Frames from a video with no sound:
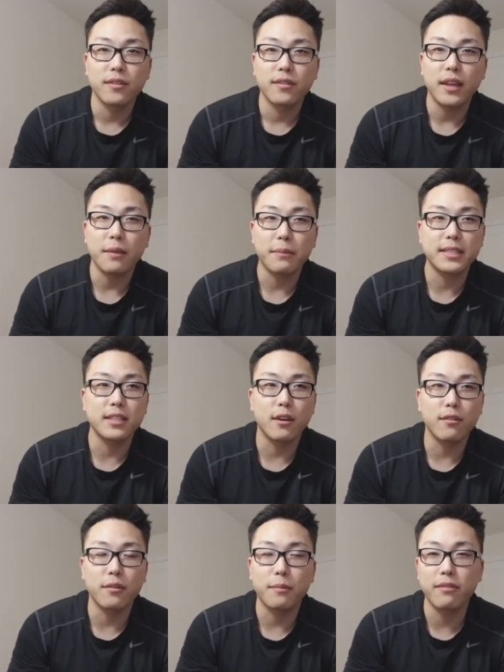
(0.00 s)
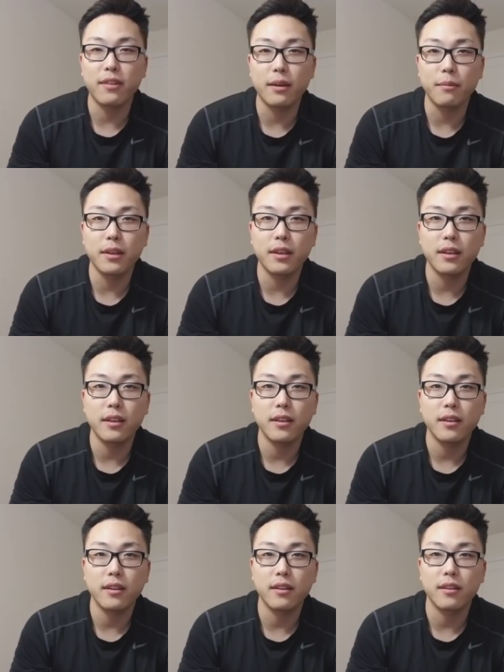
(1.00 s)
take myself and my family
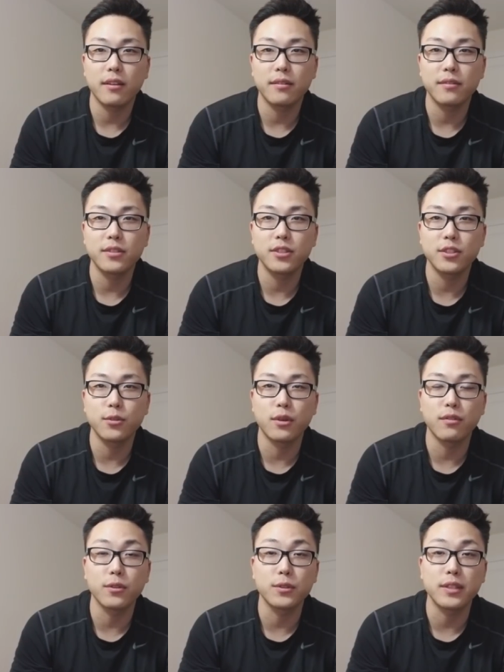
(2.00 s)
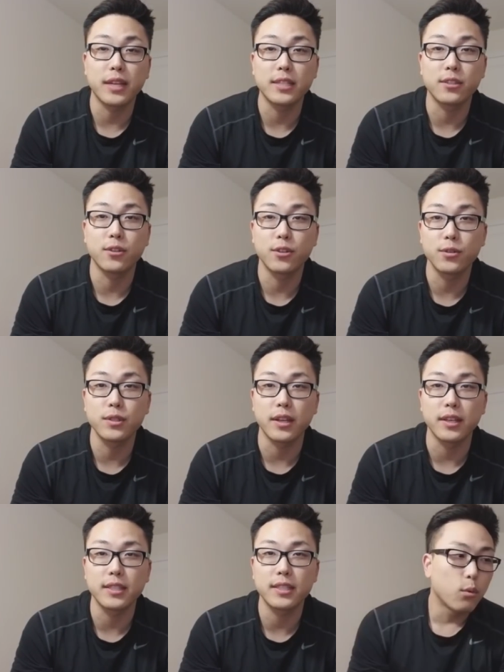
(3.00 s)
to one of those nicer cruise
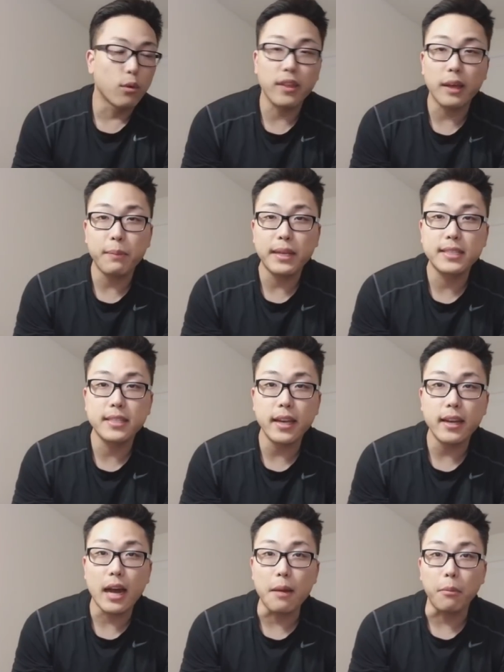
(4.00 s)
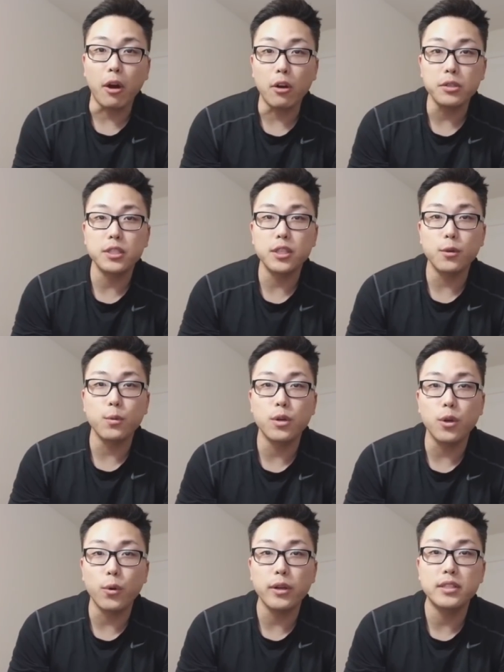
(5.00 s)
lines. With that being said, I'm also
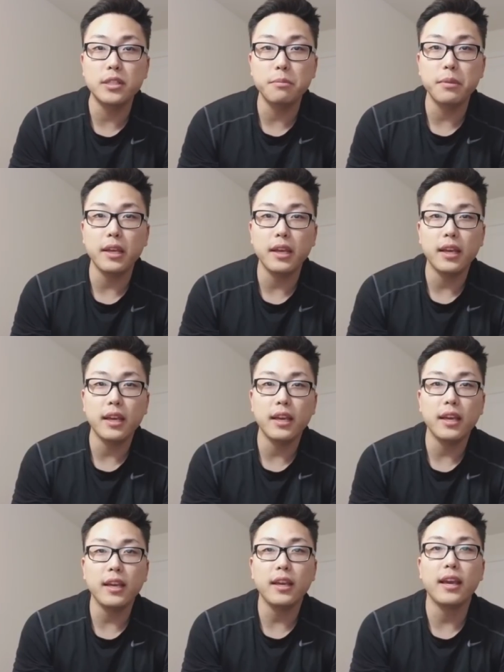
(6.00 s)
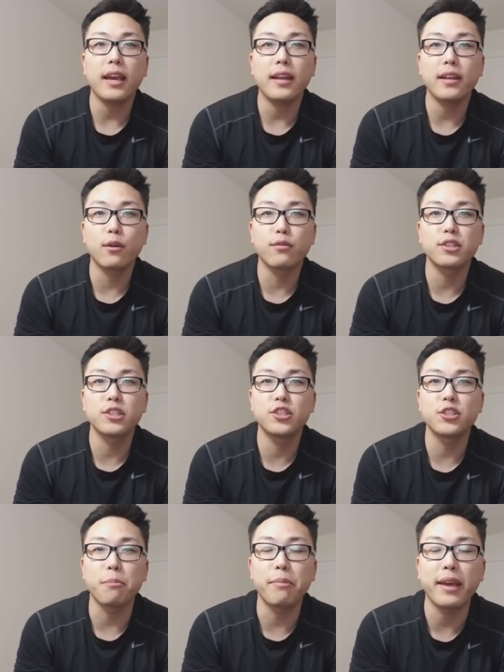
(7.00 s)
going to be heading over to
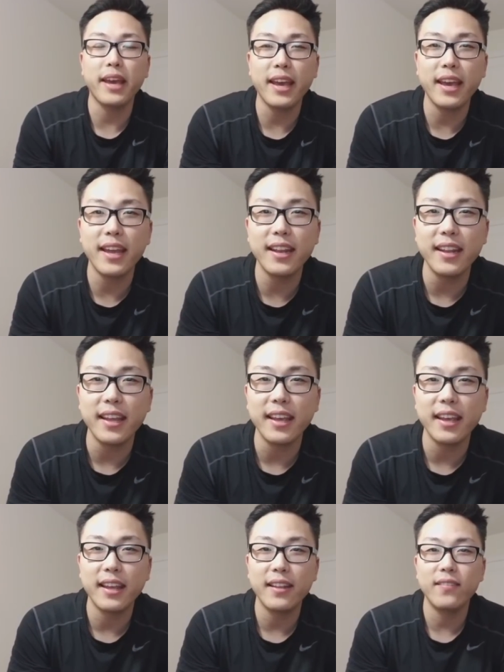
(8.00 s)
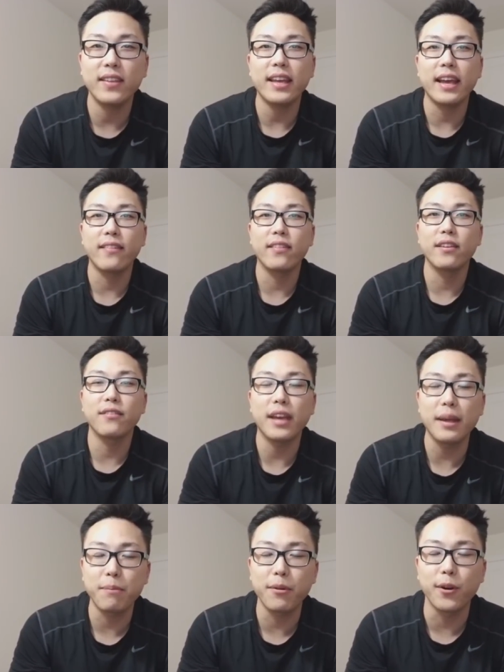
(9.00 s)
Japan in the end of
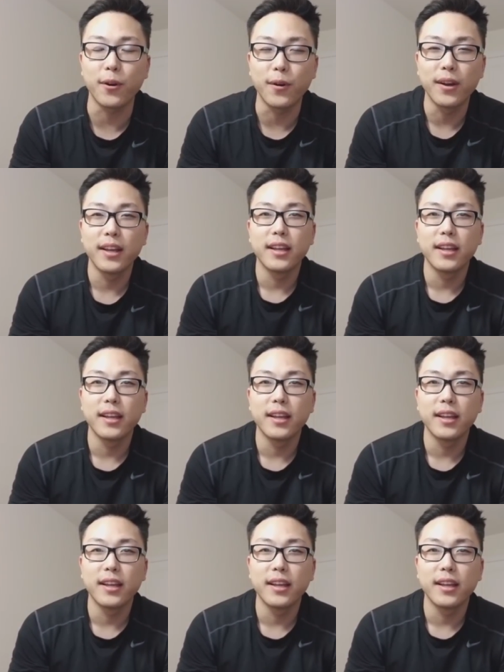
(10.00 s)
April.